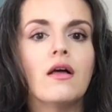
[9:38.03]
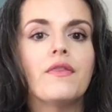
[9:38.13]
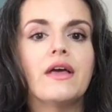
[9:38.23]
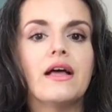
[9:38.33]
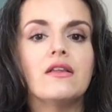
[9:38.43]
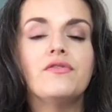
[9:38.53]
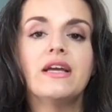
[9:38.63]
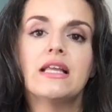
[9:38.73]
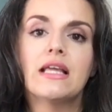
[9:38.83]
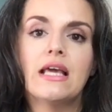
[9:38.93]
the
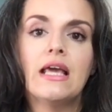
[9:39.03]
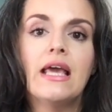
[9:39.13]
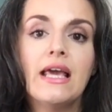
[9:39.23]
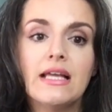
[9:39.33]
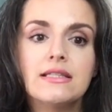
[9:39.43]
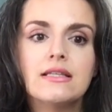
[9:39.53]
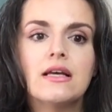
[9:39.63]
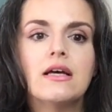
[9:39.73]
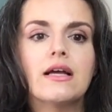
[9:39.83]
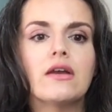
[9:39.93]
elevated heat
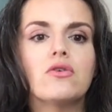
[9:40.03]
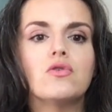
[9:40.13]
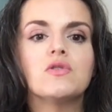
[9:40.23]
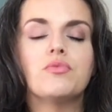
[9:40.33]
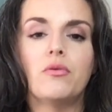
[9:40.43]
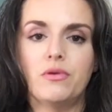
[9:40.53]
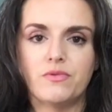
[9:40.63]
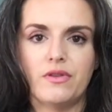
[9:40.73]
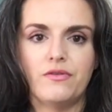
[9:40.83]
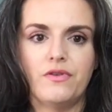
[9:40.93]
can cause problems
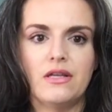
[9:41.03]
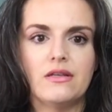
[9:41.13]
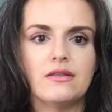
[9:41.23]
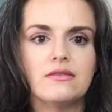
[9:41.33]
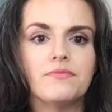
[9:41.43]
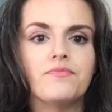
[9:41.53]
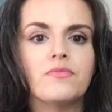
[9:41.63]
with the fetus.